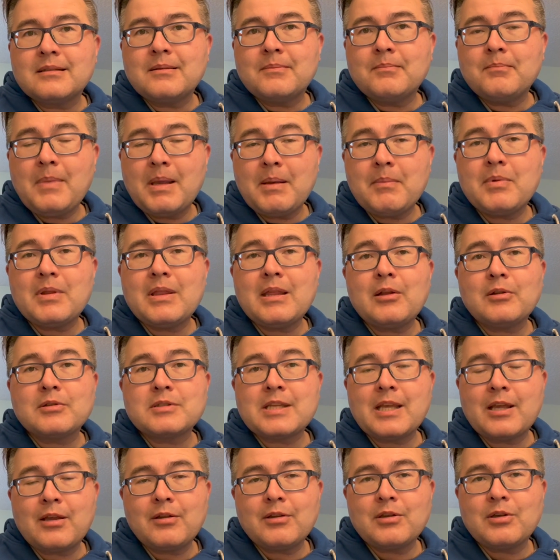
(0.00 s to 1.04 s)
Maybe they'll
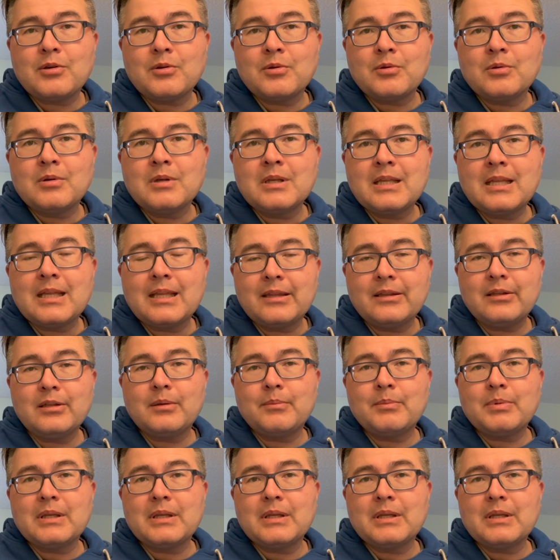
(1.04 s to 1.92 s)
tell you a little